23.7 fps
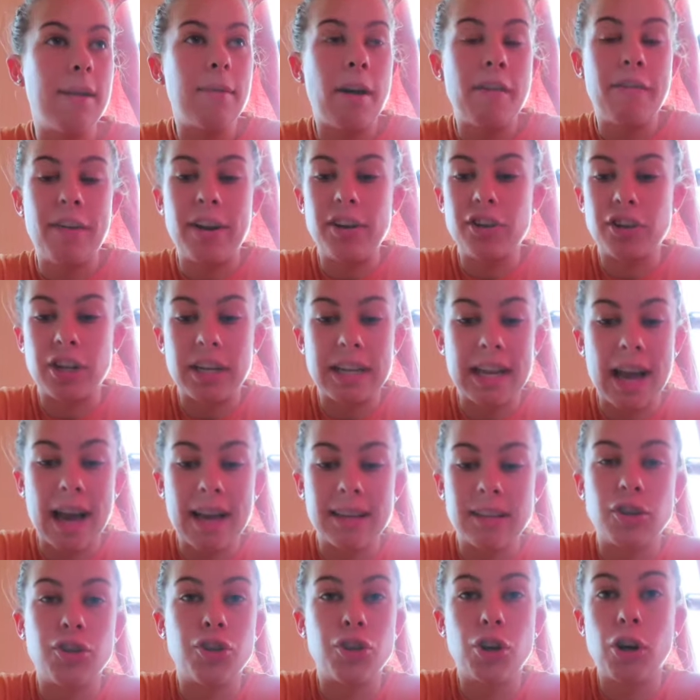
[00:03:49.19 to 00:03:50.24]
eventually
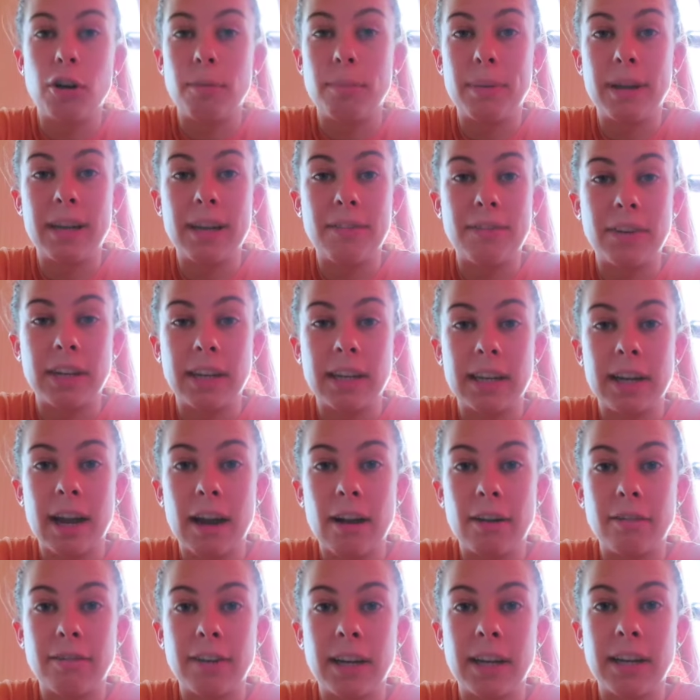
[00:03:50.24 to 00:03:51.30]
has a job living in a
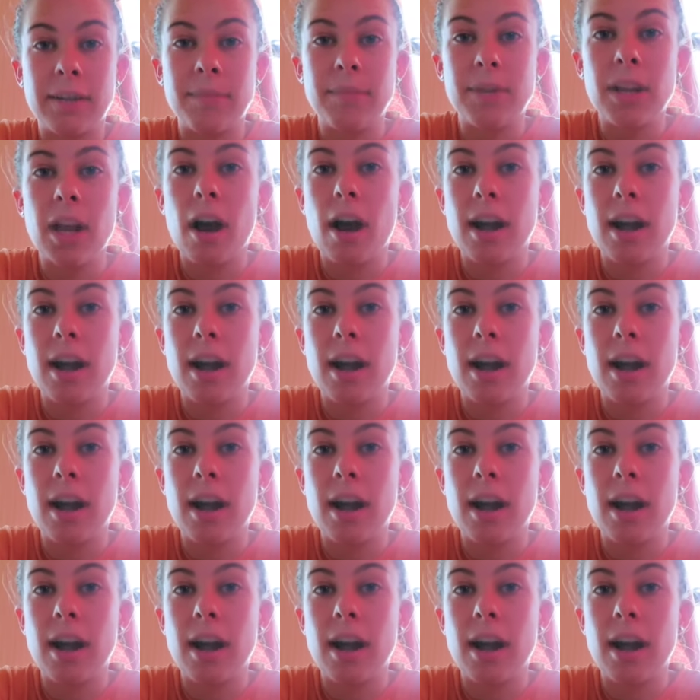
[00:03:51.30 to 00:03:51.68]
caravan,